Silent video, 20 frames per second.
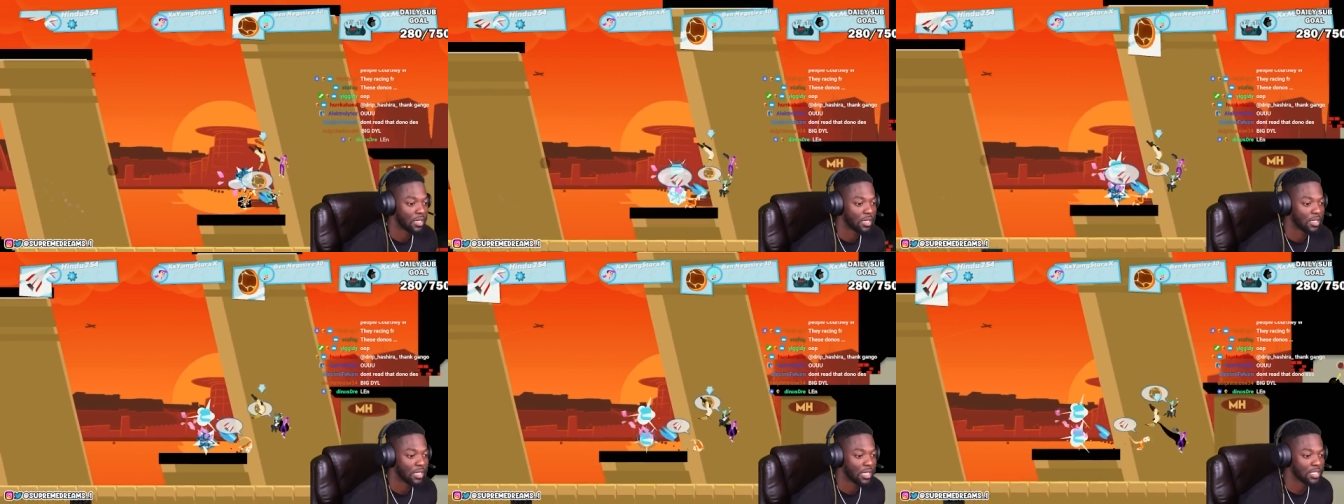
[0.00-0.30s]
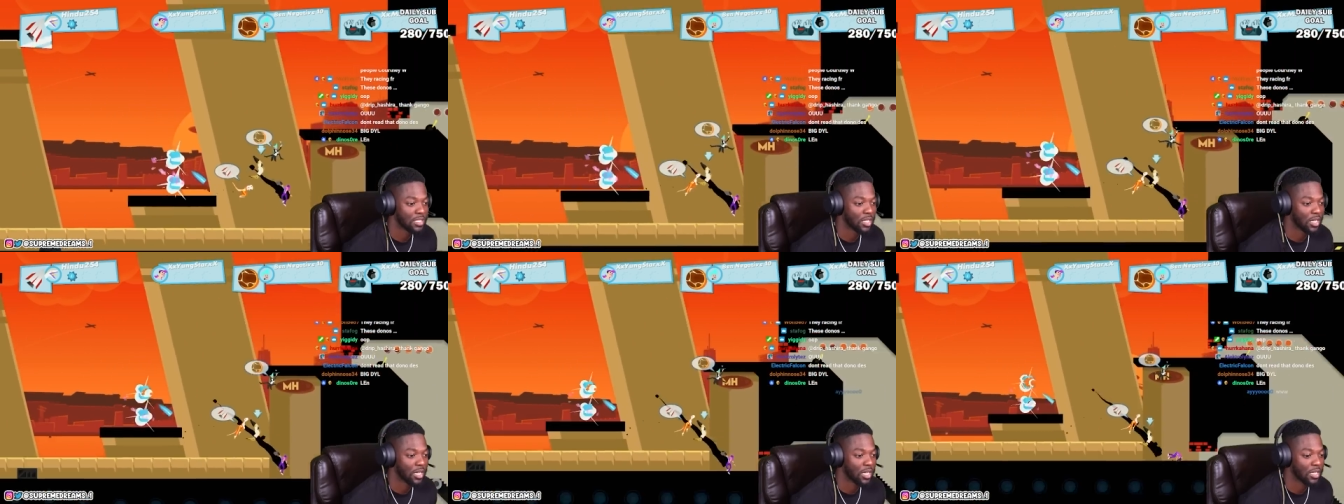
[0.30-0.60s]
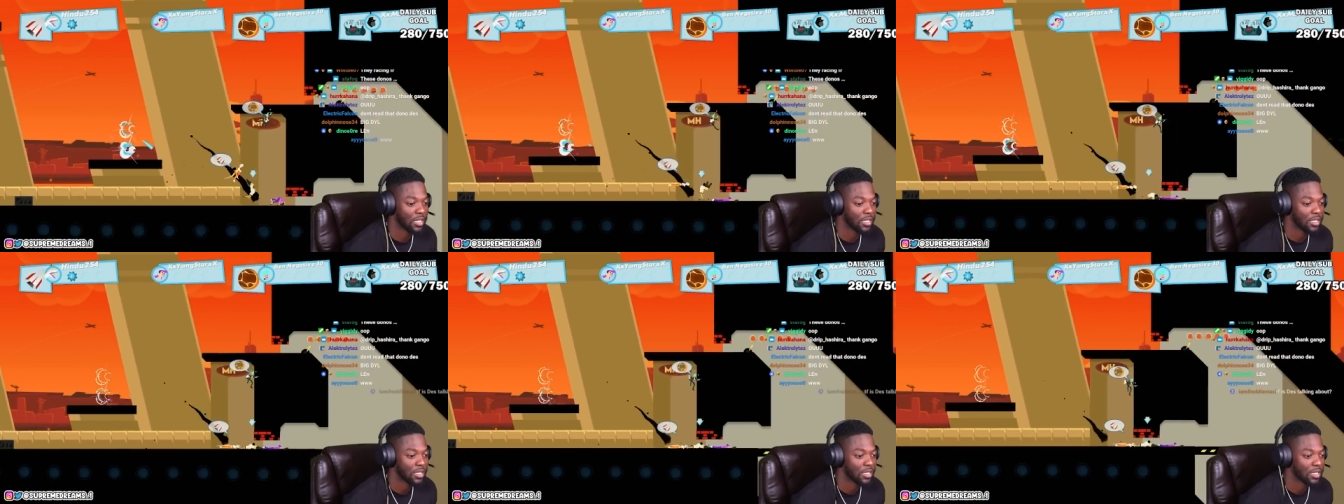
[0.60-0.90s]
That's
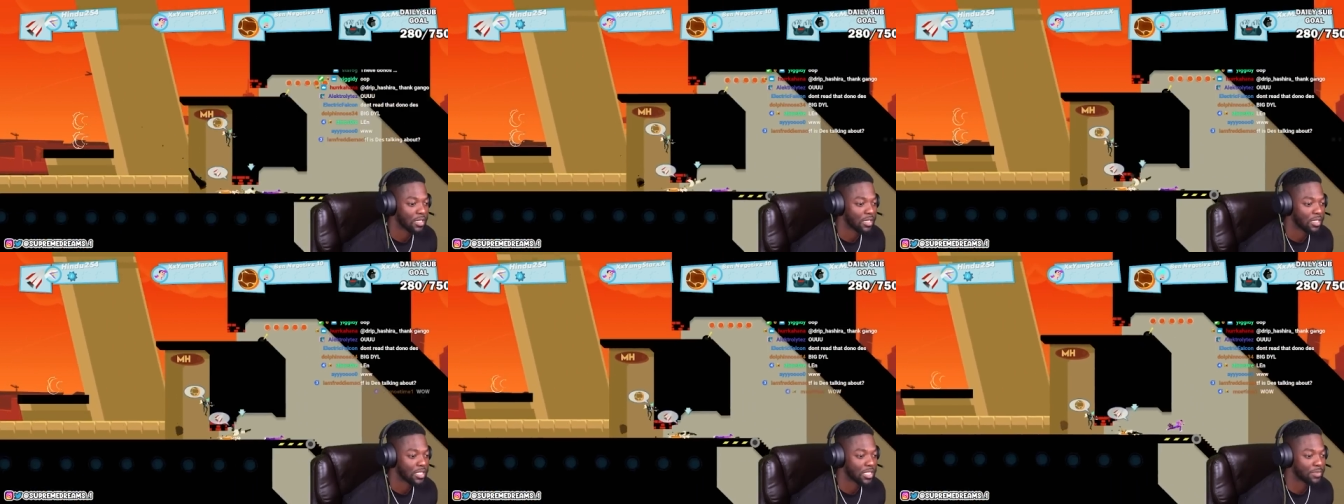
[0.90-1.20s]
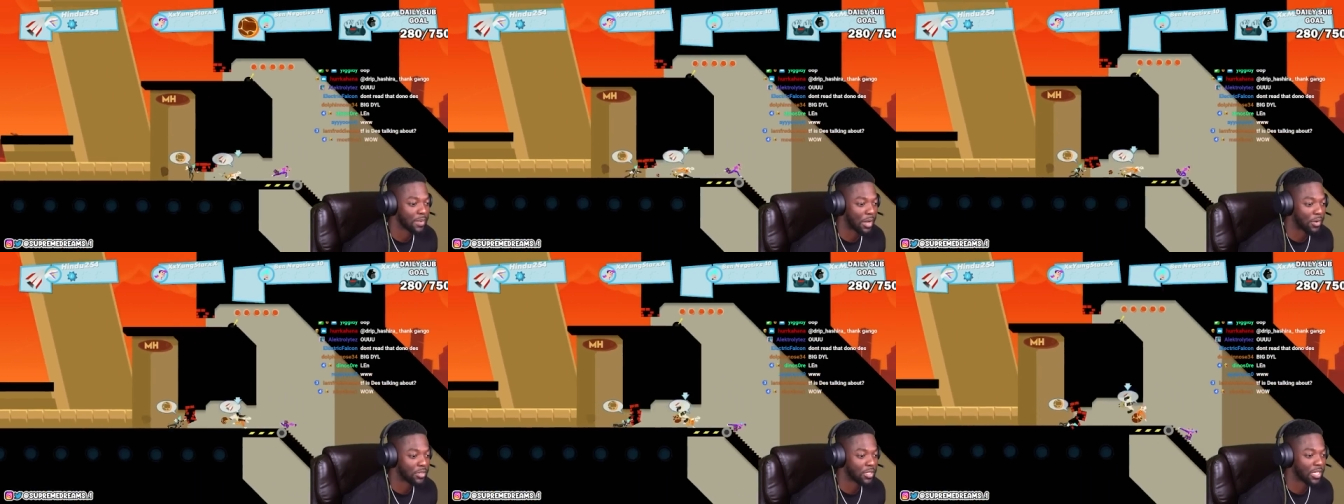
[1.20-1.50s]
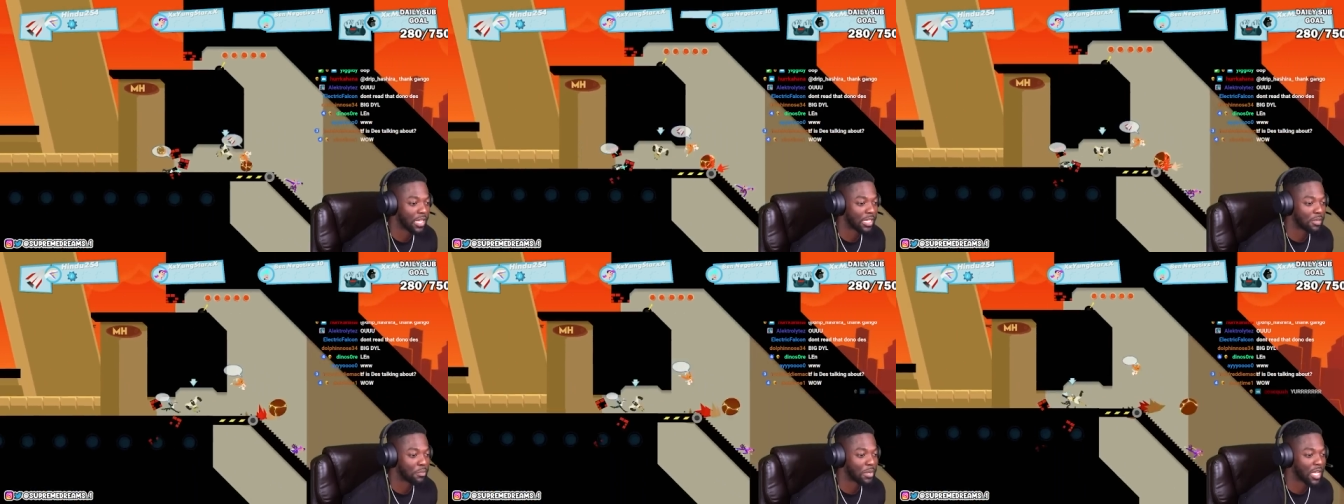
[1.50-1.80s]
alright. Somebody
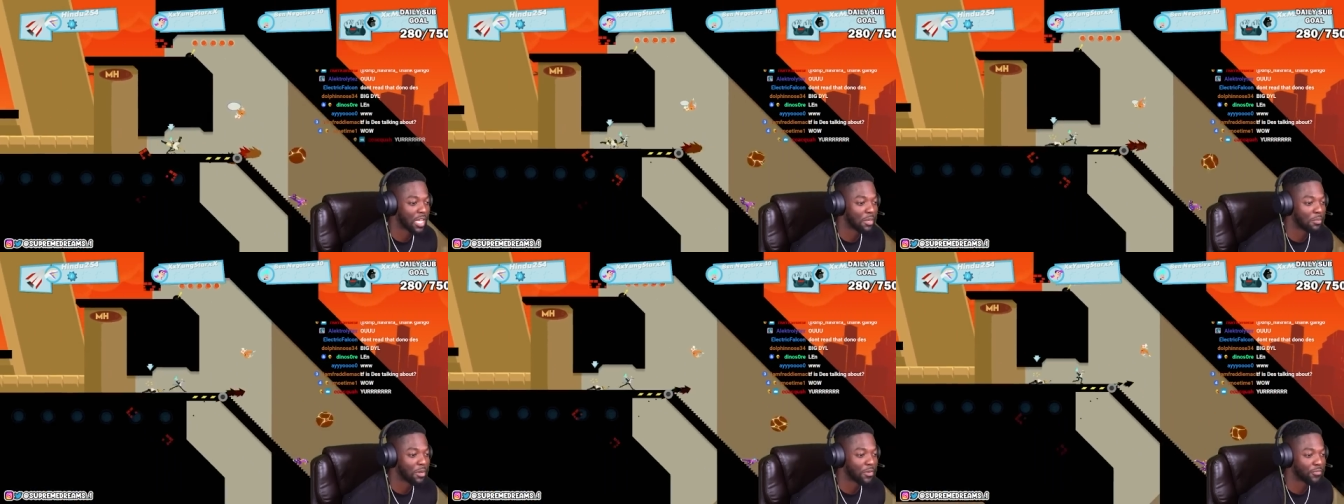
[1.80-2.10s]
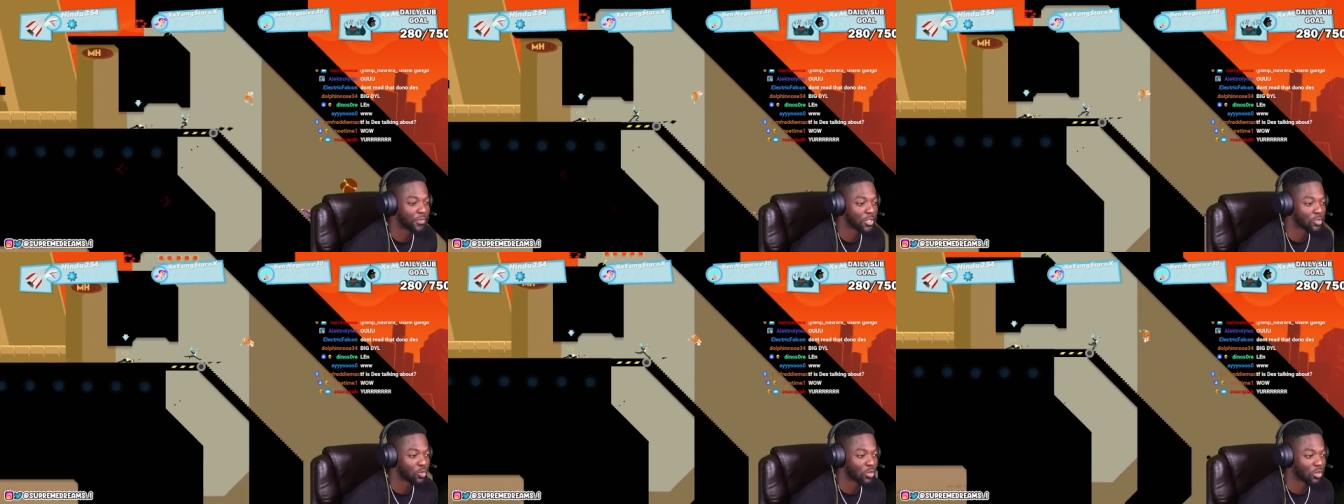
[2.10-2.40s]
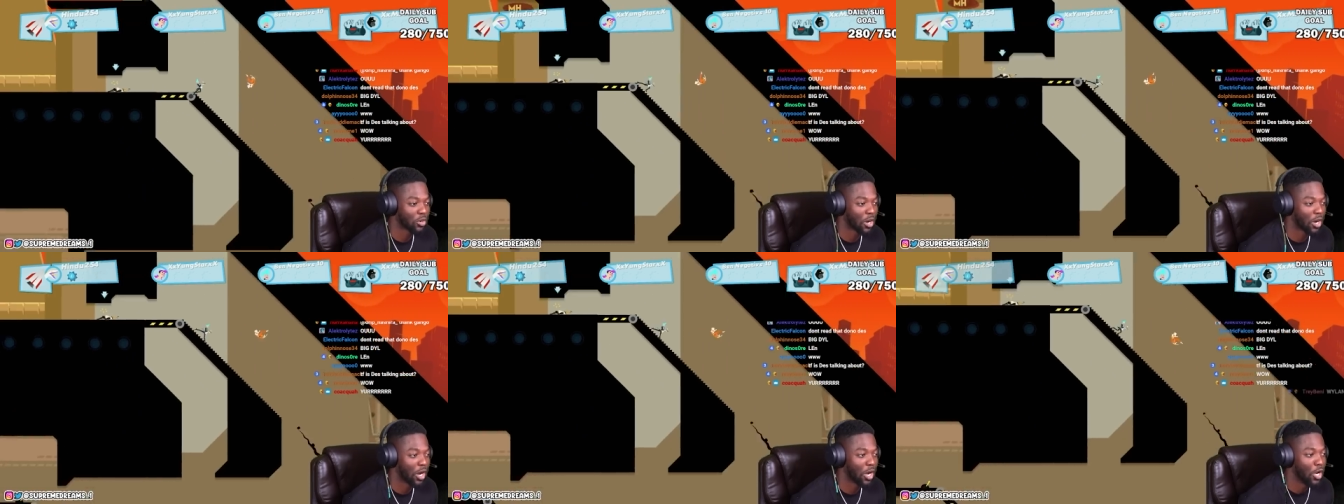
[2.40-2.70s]
would that to Ben, he'd be the first one
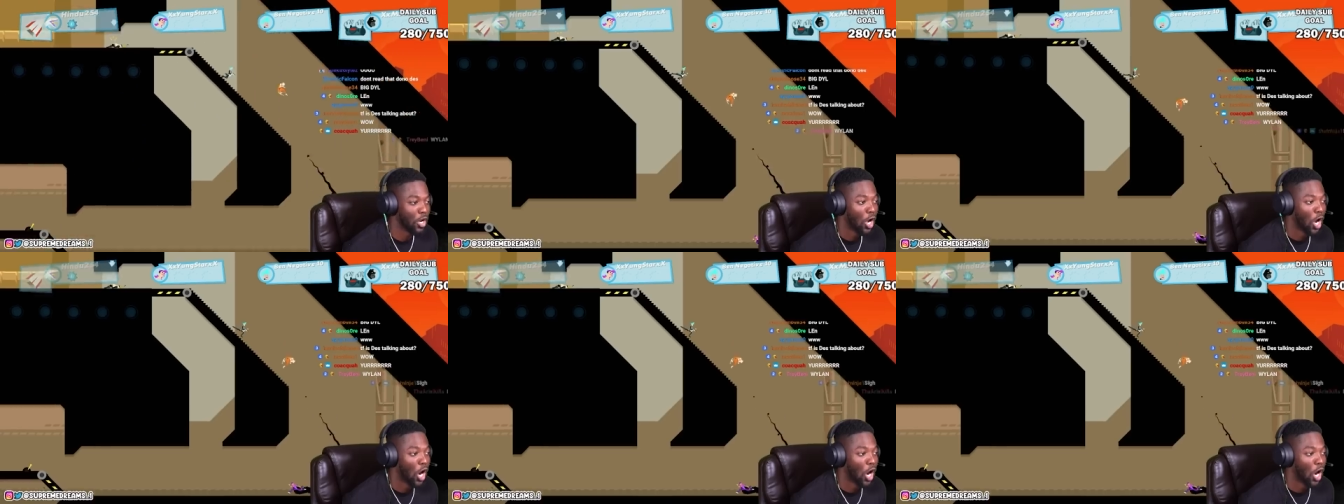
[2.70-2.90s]
crying.